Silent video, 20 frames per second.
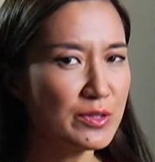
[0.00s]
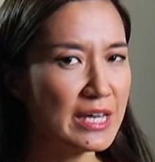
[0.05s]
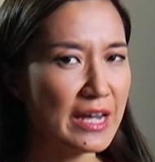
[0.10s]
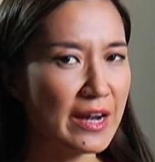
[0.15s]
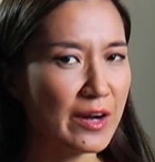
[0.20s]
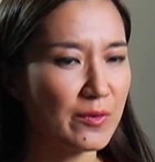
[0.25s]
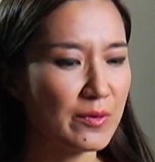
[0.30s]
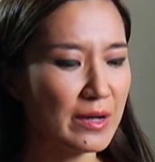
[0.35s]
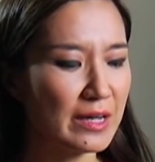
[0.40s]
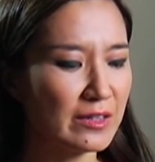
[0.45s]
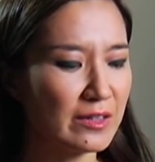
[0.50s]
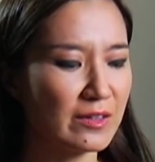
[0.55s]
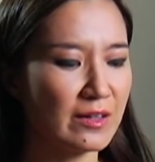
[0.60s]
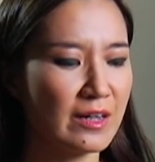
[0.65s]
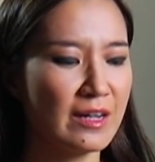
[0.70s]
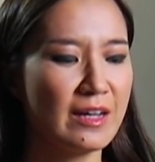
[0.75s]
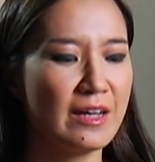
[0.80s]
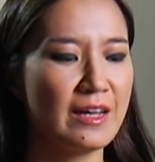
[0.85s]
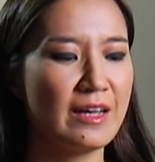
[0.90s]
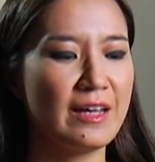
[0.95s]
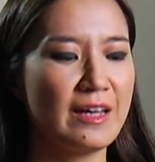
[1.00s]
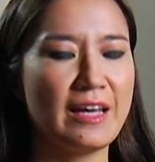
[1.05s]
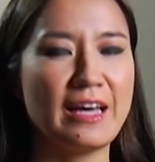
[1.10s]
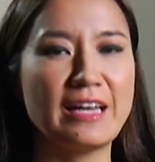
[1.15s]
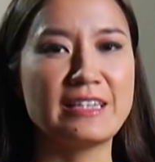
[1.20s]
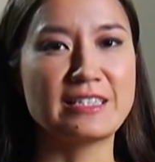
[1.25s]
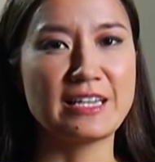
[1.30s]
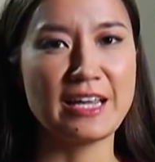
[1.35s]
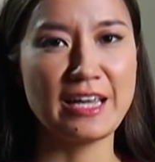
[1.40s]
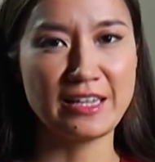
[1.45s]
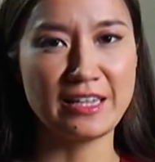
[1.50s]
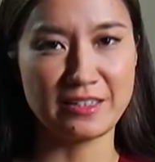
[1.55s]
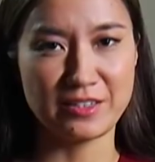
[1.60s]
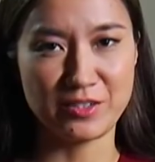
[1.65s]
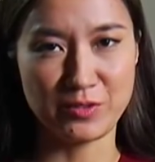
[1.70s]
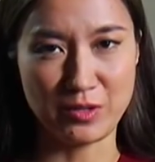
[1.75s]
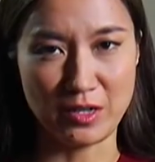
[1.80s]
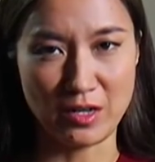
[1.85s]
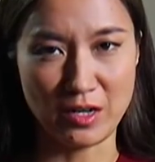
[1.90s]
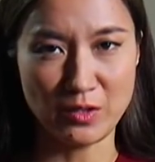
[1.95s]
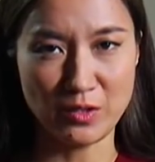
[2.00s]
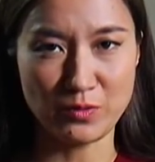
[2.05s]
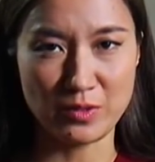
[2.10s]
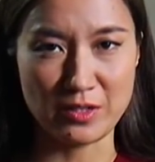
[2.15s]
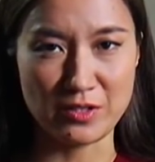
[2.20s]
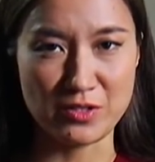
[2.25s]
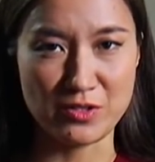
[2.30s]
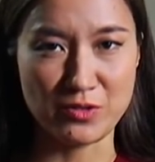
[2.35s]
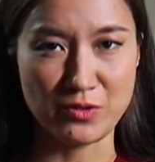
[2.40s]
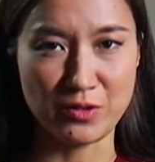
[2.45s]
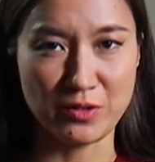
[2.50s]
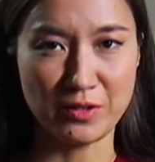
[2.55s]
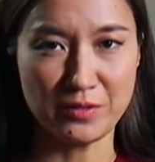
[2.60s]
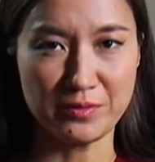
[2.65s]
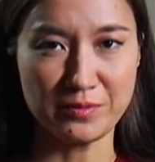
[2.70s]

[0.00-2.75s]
the aerator and take it to a hardware store